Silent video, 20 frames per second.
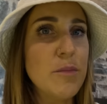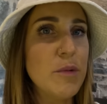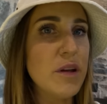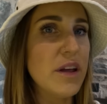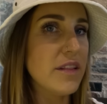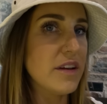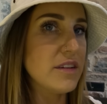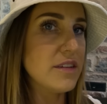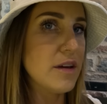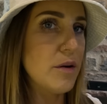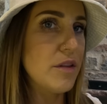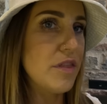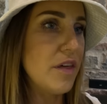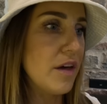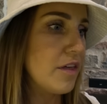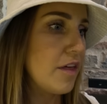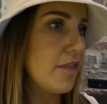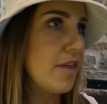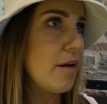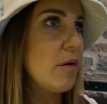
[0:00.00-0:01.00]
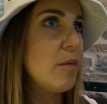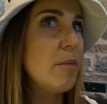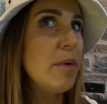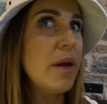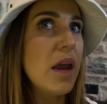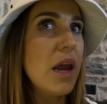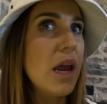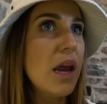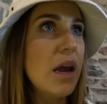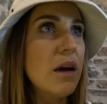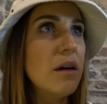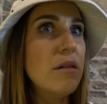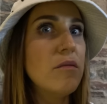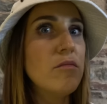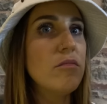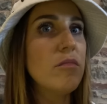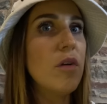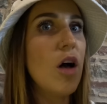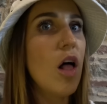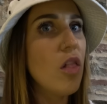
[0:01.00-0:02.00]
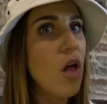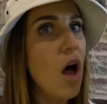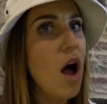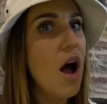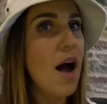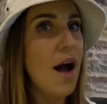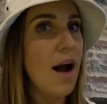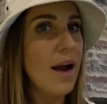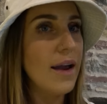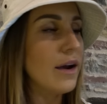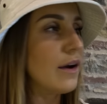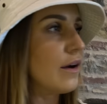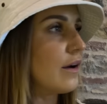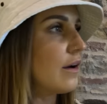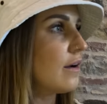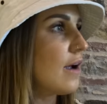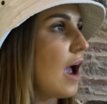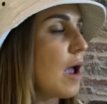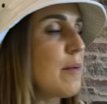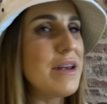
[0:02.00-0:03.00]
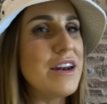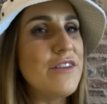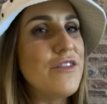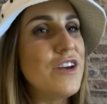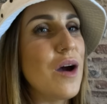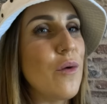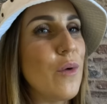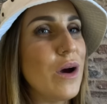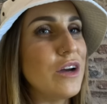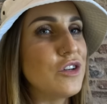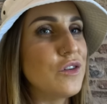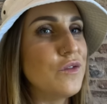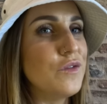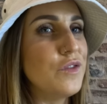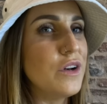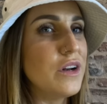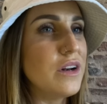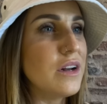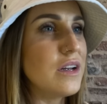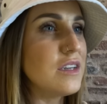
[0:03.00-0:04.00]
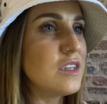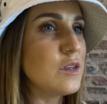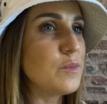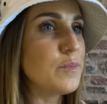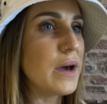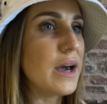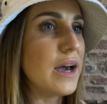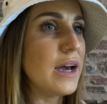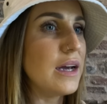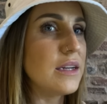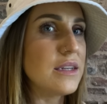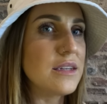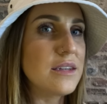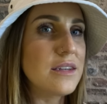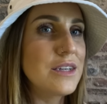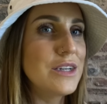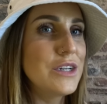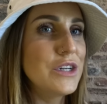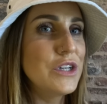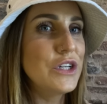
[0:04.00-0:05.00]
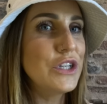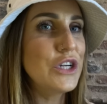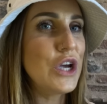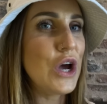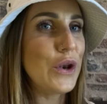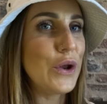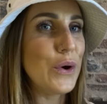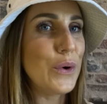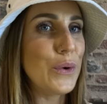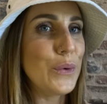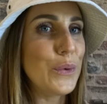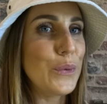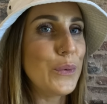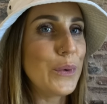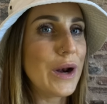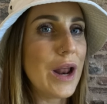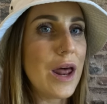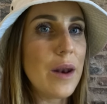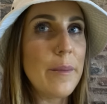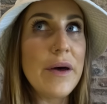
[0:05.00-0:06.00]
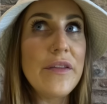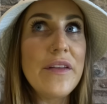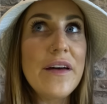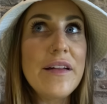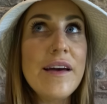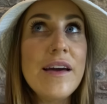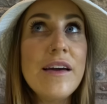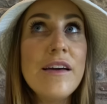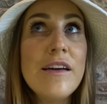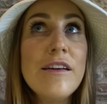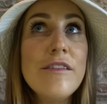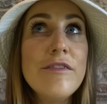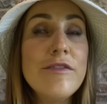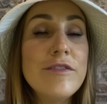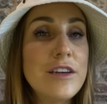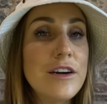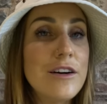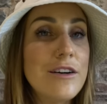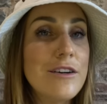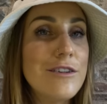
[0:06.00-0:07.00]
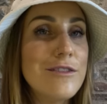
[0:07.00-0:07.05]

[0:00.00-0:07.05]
somewhere like this, I would think that they would be a lot higher. I mean, if you get Western food, it is, but y'all know we're not about that life, so.